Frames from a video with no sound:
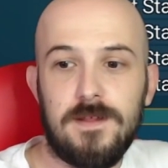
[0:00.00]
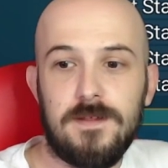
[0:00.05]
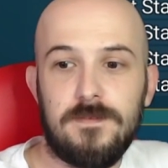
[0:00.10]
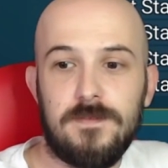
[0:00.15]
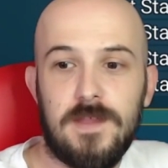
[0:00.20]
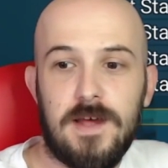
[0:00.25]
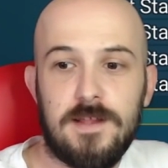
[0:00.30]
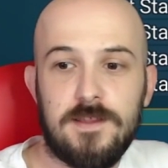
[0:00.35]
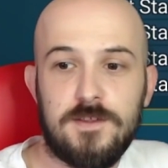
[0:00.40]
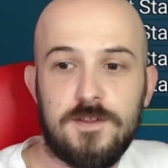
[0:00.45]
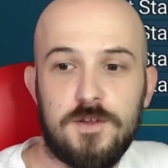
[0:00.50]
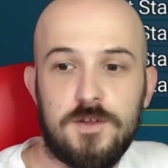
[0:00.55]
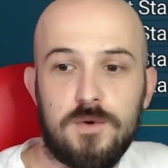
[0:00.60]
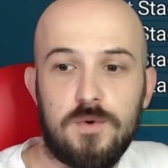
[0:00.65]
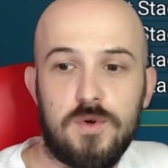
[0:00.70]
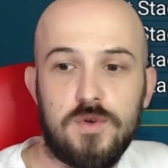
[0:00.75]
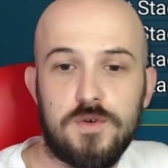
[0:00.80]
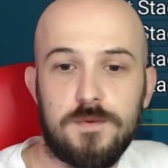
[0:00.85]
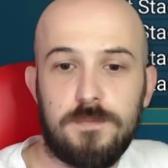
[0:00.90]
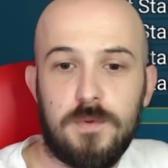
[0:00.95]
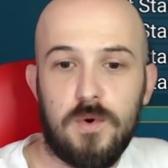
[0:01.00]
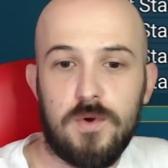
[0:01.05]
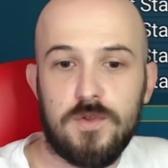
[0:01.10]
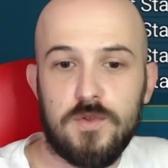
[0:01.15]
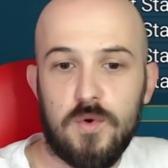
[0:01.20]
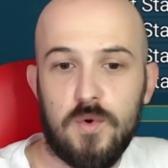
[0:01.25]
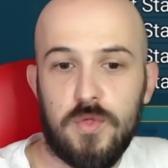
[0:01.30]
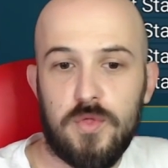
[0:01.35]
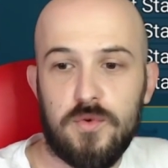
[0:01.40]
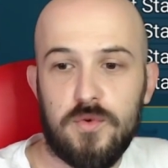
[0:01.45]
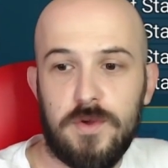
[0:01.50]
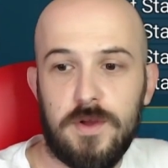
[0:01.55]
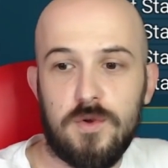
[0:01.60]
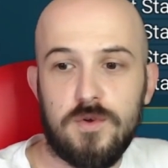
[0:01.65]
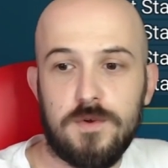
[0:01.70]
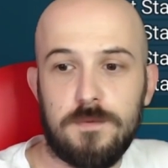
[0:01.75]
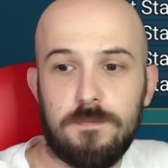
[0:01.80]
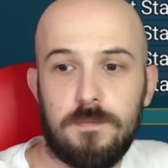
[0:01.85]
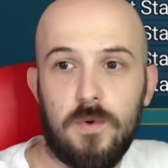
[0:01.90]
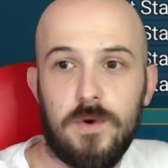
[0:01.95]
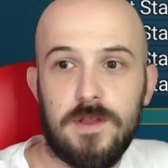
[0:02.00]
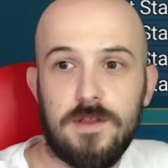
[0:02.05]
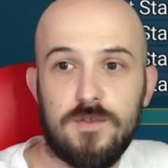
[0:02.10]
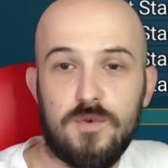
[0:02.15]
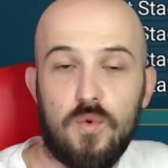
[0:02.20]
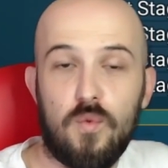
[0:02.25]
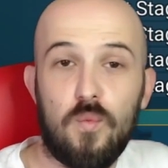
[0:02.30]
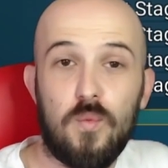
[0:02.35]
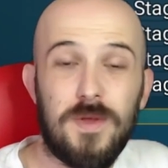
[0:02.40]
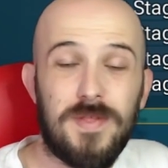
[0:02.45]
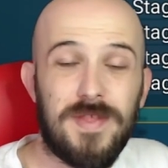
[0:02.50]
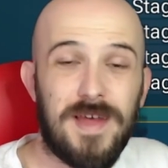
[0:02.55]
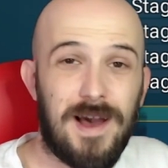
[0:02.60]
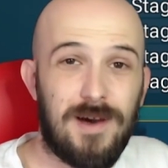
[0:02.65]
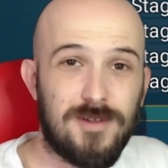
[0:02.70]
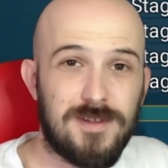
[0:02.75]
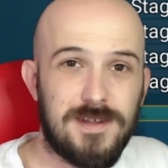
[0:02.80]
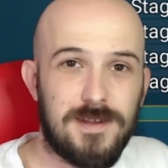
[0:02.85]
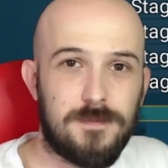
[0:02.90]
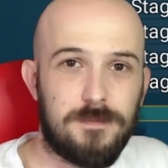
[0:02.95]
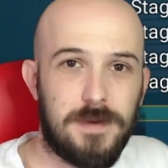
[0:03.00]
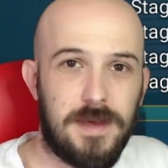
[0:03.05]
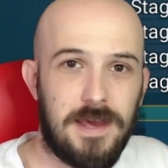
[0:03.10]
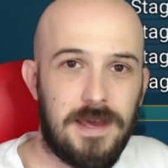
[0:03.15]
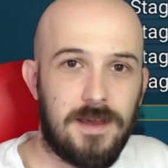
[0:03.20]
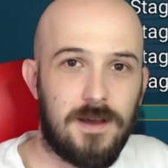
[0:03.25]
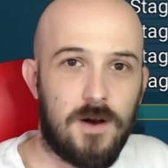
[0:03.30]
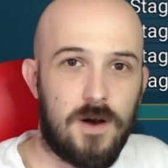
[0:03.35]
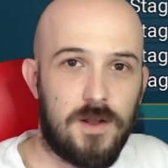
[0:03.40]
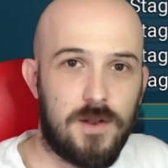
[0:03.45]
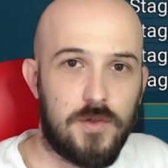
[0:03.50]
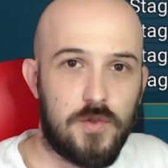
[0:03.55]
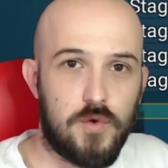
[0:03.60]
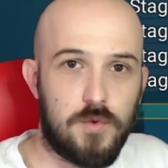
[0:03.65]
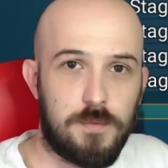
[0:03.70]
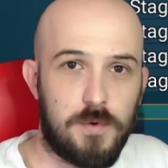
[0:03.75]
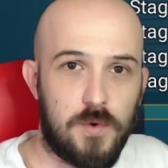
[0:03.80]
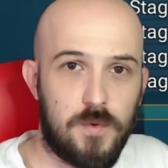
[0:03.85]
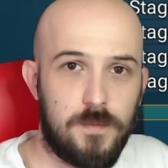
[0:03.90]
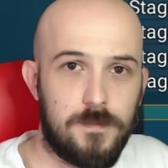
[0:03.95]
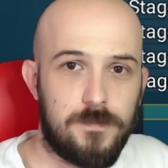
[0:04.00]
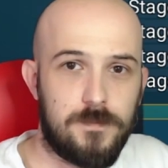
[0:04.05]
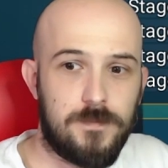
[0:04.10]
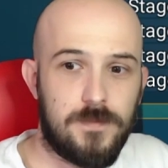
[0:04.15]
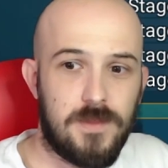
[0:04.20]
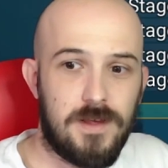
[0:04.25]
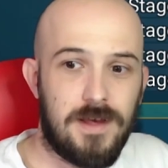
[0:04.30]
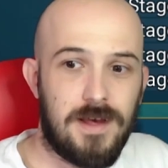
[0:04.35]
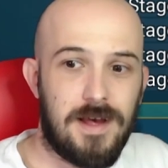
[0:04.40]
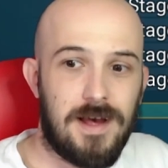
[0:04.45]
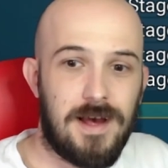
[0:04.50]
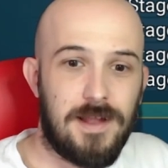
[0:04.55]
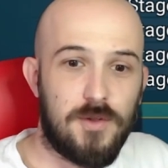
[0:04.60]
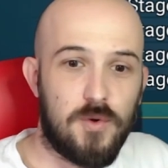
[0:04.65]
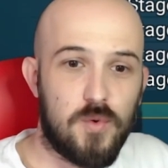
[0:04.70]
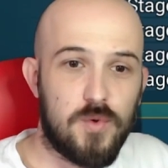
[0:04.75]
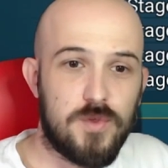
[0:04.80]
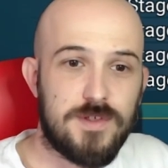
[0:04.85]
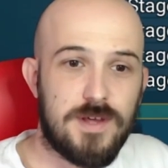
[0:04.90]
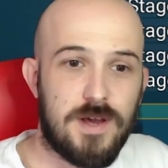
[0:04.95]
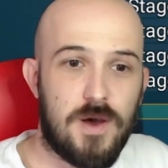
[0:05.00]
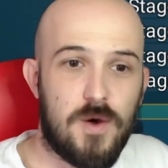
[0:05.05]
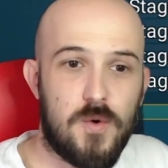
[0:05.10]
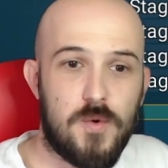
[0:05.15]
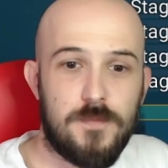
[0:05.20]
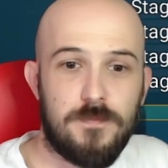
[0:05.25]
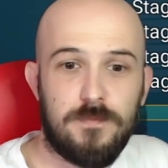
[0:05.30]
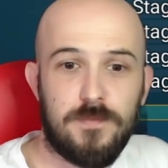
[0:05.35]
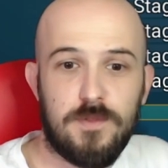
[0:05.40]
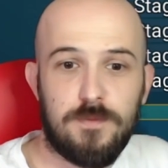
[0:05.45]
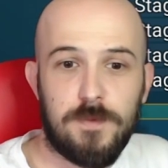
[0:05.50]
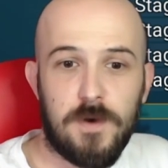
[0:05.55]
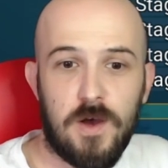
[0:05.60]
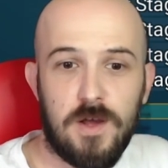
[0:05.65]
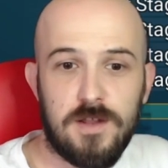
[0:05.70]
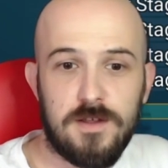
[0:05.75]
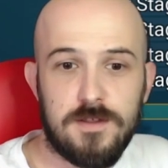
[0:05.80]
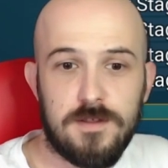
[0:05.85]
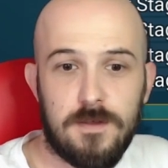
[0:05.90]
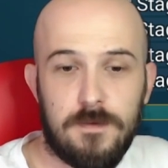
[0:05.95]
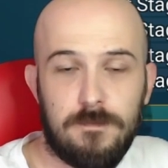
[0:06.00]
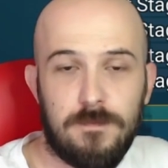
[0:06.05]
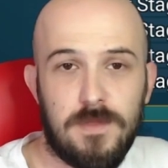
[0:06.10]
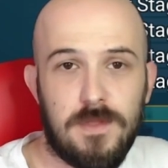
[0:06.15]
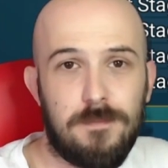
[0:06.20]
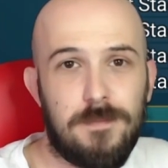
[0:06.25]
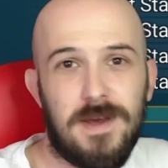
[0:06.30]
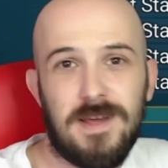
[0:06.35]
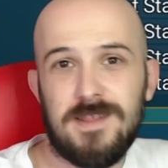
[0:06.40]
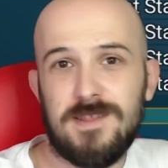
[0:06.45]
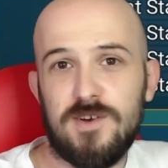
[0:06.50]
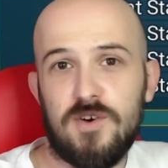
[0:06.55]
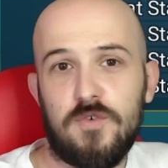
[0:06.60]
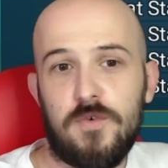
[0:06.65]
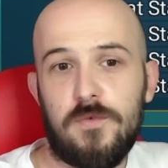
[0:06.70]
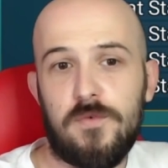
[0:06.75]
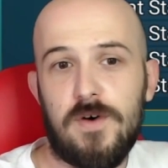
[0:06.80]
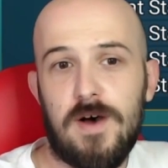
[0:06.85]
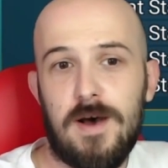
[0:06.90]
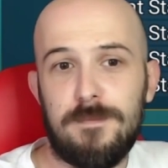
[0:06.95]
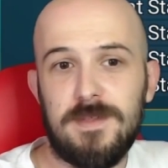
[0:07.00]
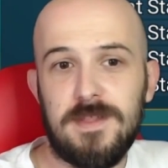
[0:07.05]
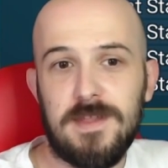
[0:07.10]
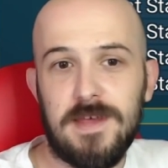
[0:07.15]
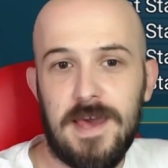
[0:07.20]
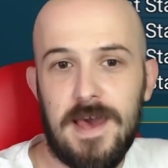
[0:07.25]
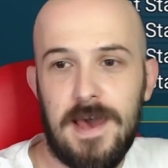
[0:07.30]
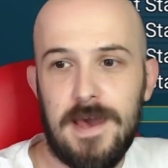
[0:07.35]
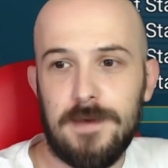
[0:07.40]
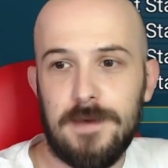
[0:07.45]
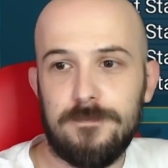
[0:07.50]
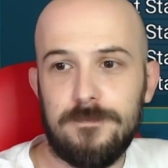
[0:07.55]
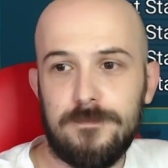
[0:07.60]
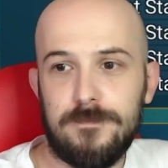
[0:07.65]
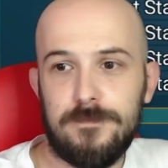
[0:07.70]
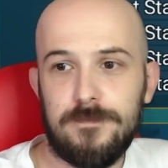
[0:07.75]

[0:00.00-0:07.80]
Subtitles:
that's 200 points or 300 points without it being on a double. And also, Spiders, the best silver farm in the game.